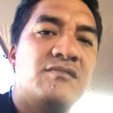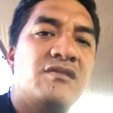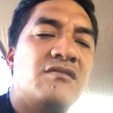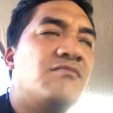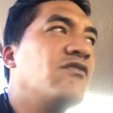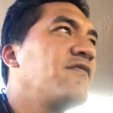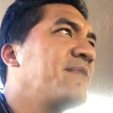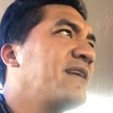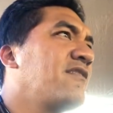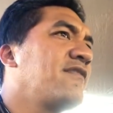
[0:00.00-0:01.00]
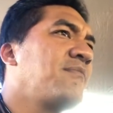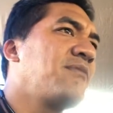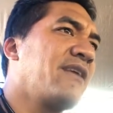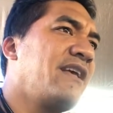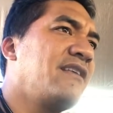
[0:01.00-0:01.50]
you know, movement of the
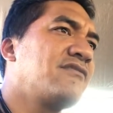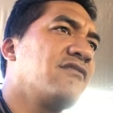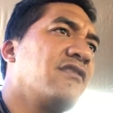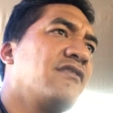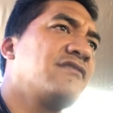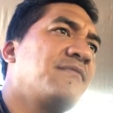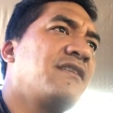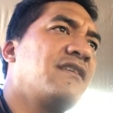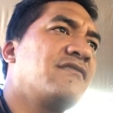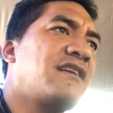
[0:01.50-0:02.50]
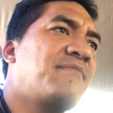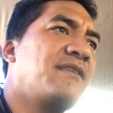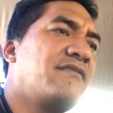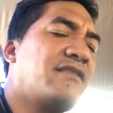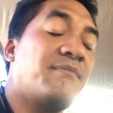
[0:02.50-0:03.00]
plates or something was
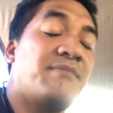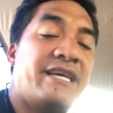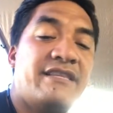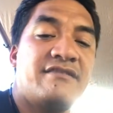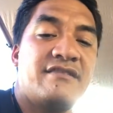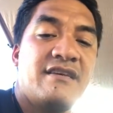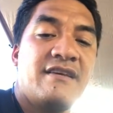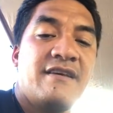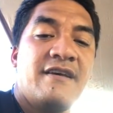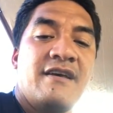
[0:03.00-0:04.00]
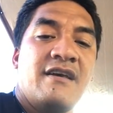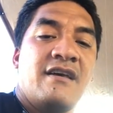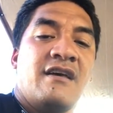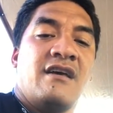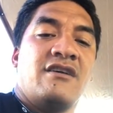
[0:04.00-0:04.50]
happening with the plates.
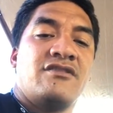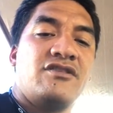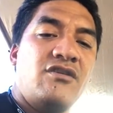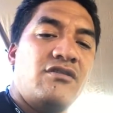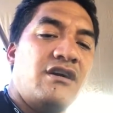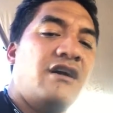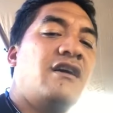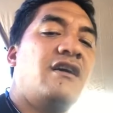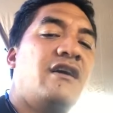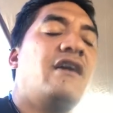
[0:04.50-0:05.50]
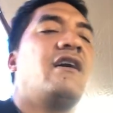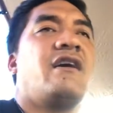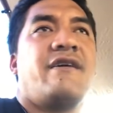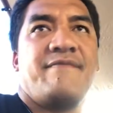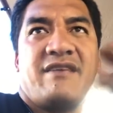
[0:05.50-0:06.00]
So,
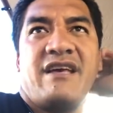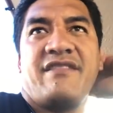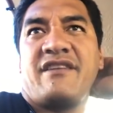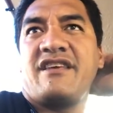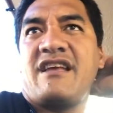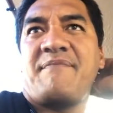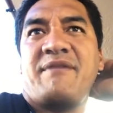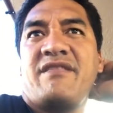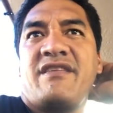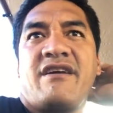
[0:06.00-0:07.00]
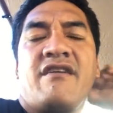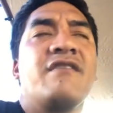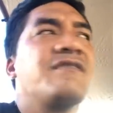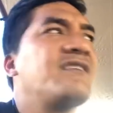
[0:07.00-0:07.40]
um, yeah, nothing happened there.